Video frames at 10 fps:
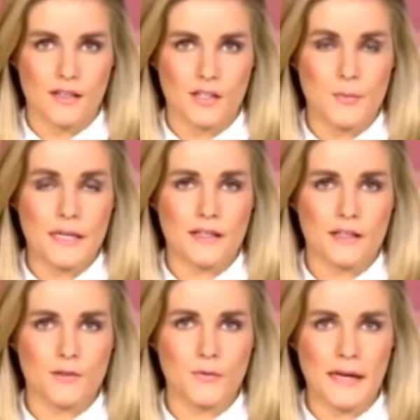A
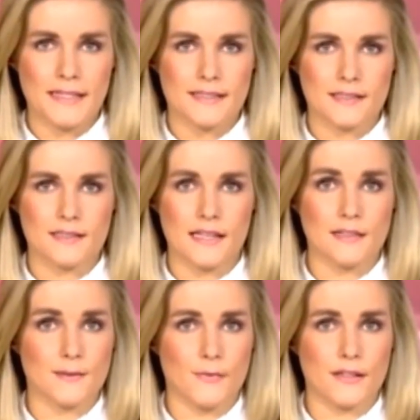comedian facing
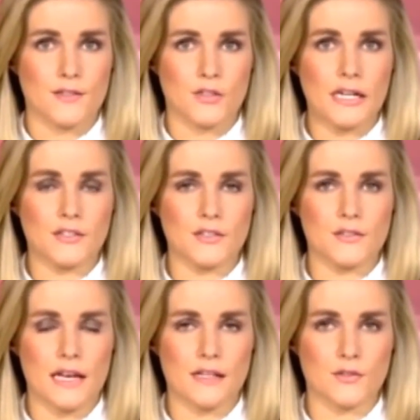sex offence
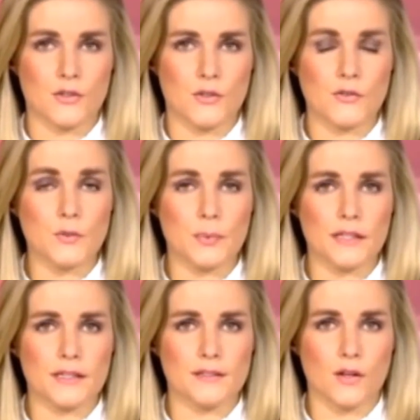charges has accused
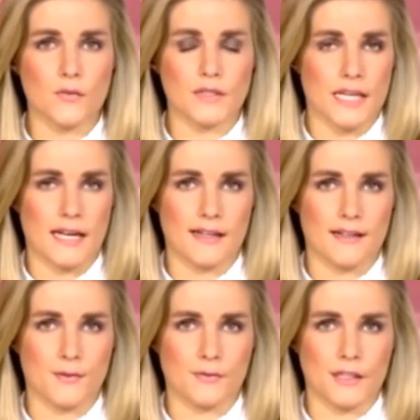police of
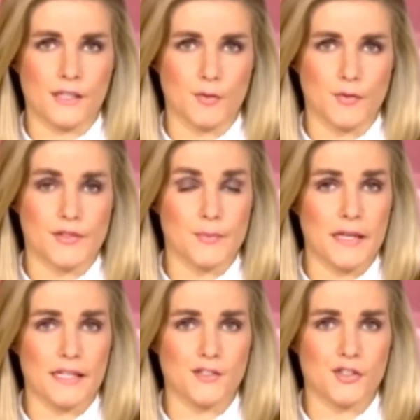attacking freedom of
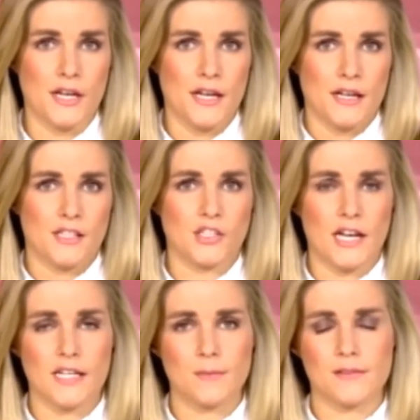speech.
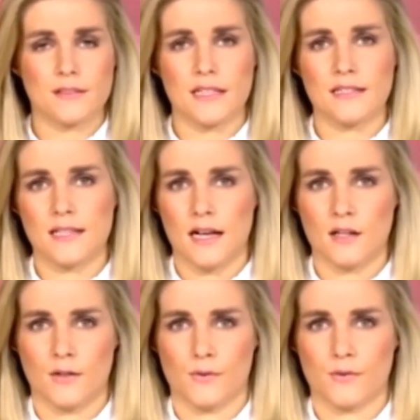James Des
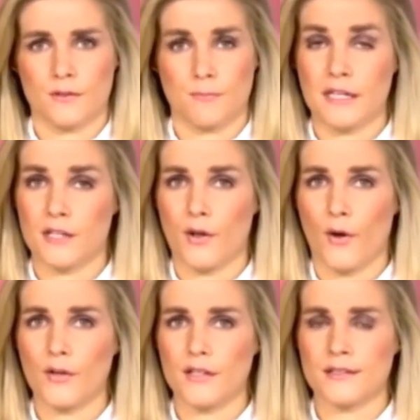Arnolds, better
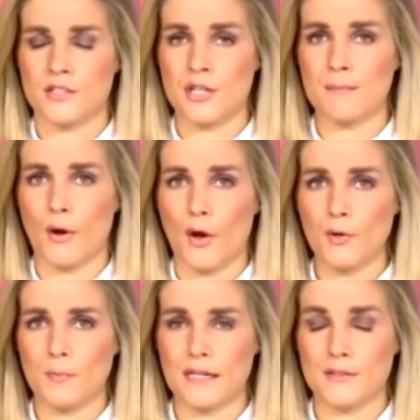known as
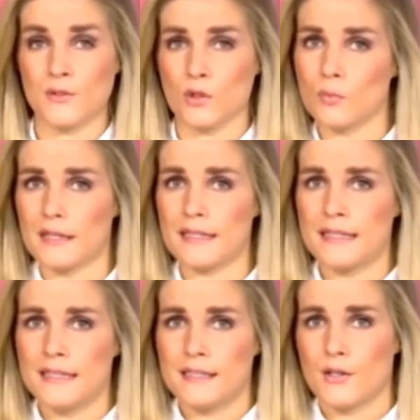Jimbo
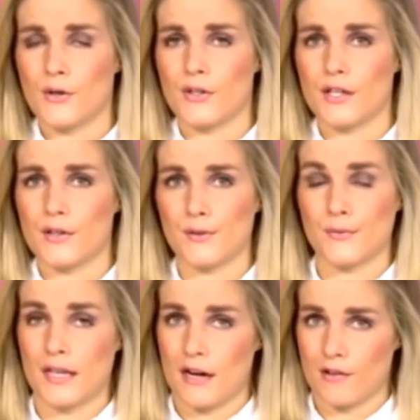Barzubi, owner
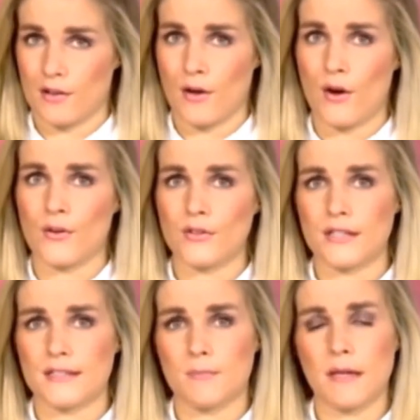of Gary the Goat,
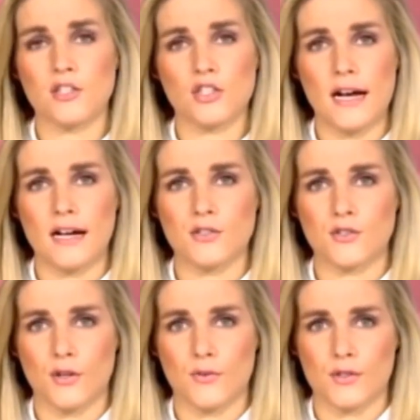has been
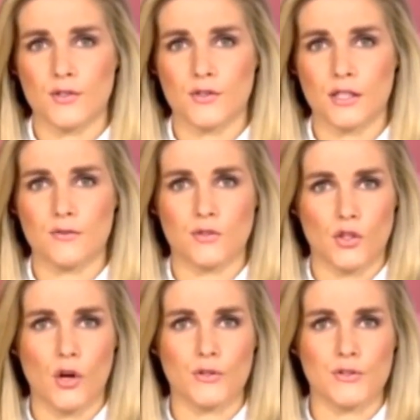charged over a string of
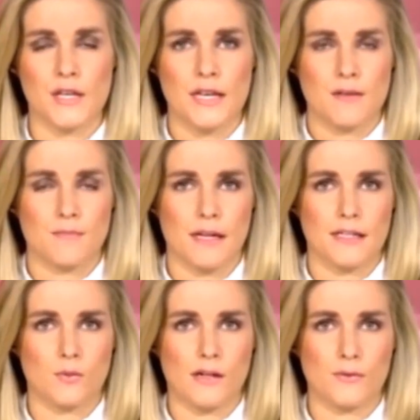jokes
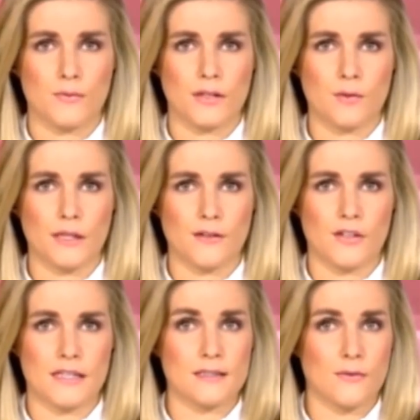made while filming
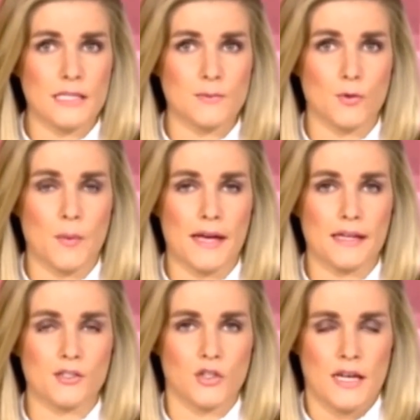for his Facebook
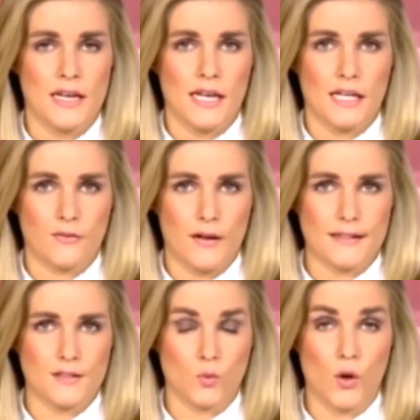page. He
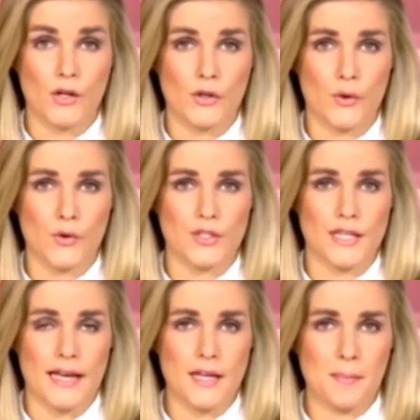faced Wagga Court
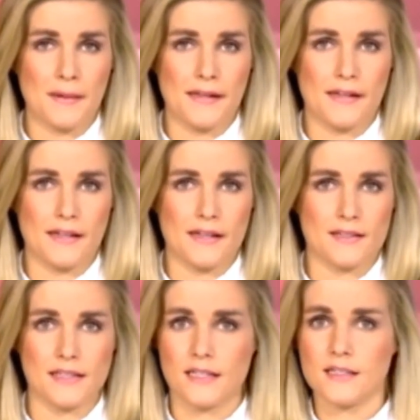today, pleading
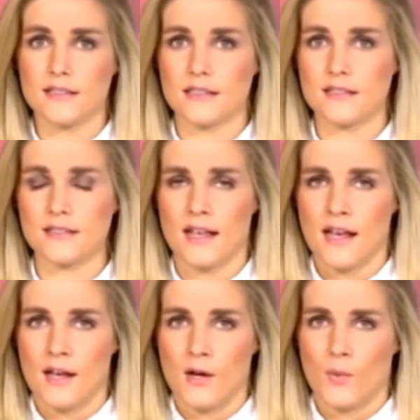his innocence,
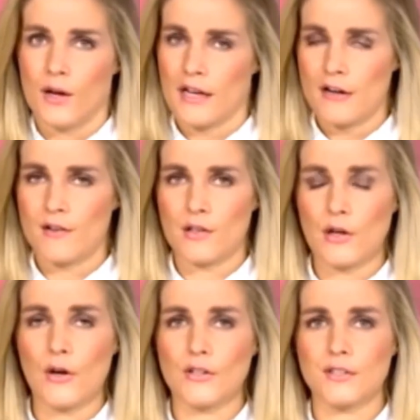while Gary the
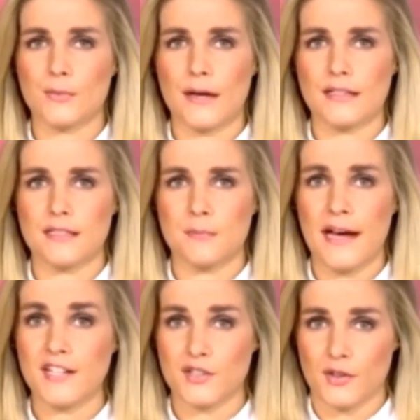Goat waited
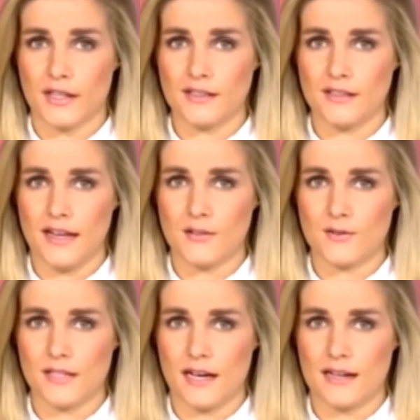patiently
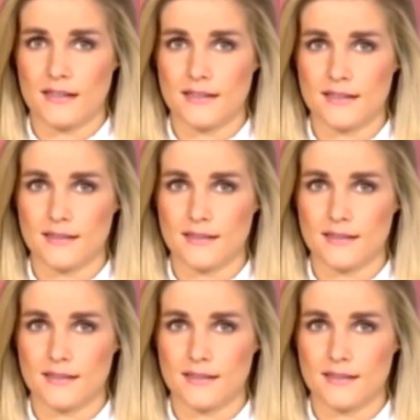outside.